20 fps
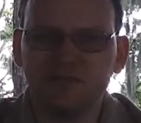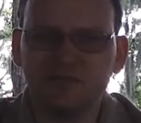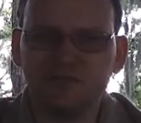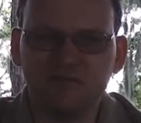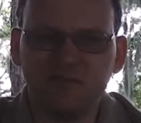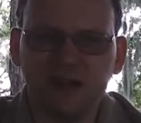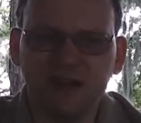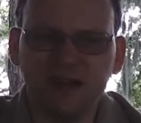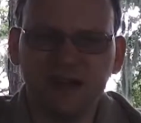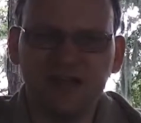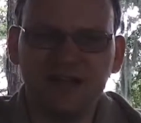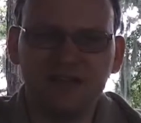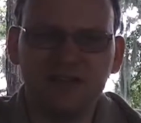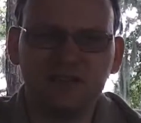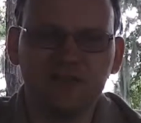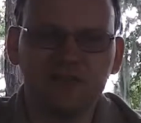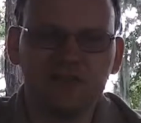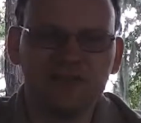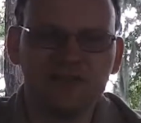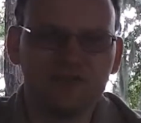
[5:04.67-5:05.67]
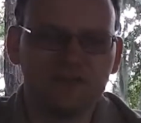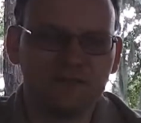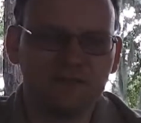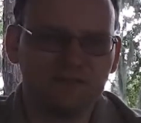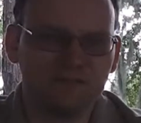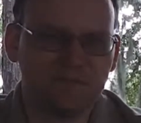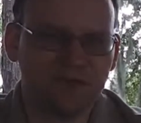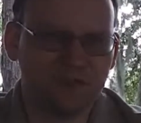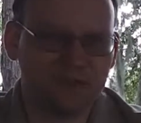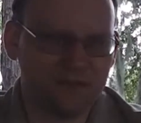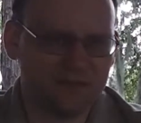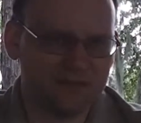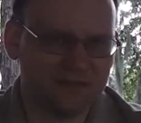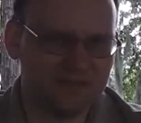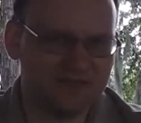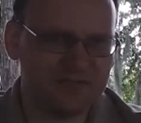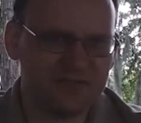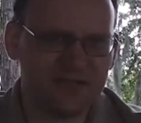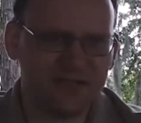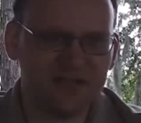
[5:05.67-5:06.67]
define those
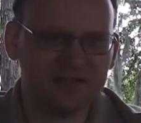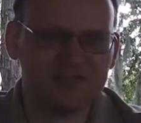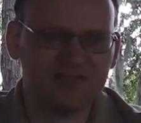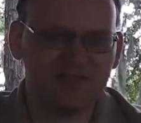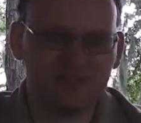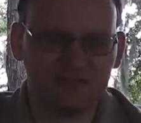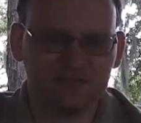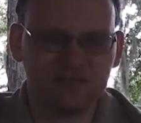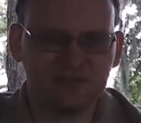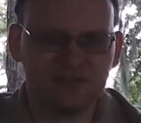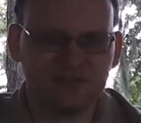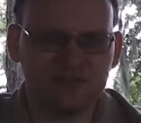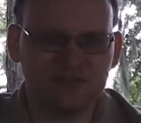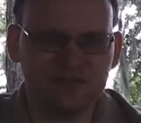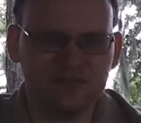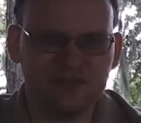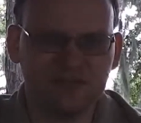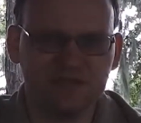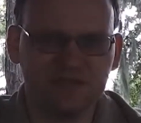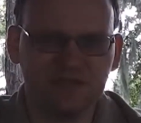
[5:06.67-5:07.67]
those actions towards each